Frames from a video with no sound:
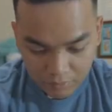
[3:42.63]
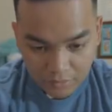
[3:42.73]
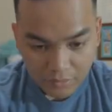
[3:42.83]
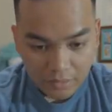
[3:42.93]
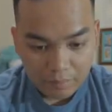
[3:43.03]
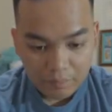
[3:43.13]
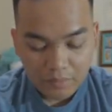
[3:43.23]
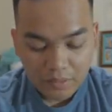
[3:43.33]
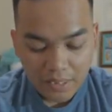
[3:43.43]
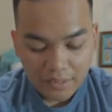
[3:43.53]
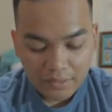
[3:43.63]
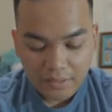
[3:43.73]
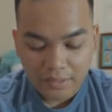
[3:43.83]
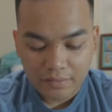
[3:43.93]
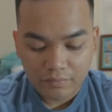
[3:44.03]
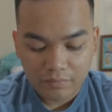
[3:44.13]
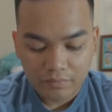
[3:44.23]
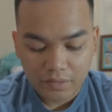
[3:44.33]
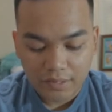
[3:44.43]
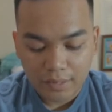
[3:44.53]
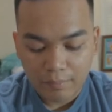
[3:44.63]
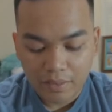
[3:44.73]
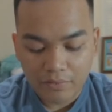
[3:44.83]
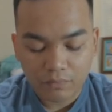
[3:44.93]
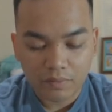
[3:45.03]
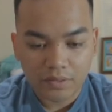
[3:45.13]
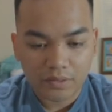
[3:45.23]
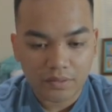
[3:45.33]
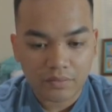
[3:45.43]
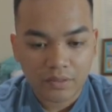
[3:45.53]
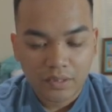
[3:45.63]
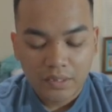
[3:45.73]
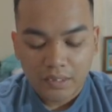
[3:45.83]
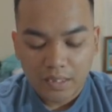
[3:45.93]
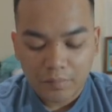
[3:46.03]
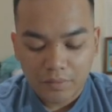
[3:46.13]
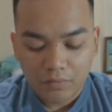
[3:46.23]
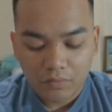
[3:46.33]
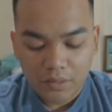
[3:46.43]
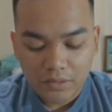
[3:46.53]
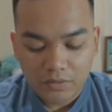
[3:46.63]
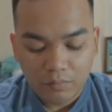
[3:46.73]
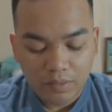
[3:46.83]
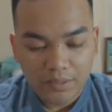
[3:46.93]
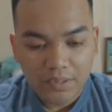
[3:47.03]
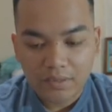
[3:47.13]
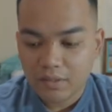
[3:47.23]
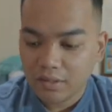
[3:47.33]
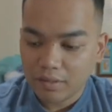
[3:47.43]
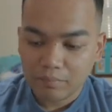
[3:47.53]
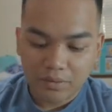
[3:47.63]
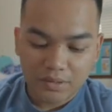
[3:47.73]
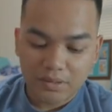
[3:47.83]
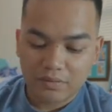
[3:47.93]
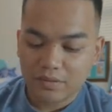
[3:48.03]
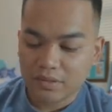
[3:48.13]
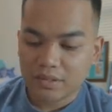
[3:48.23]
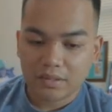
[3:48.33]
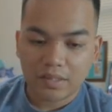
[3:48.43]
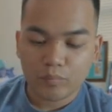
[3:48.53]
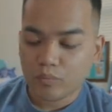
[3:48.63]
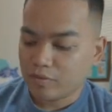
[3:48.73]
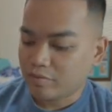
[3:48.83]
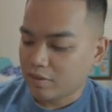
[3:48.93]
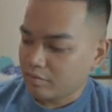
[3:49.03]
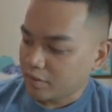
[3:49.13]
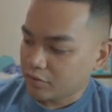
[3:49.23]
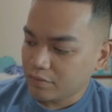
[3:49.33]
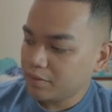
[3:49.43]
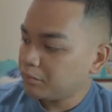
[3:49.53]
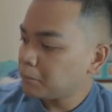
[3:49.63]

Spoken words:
but I'm glad that they came back the way they did. I'm going to hold on to my 10 and I'm going to sell this 9.5 actually.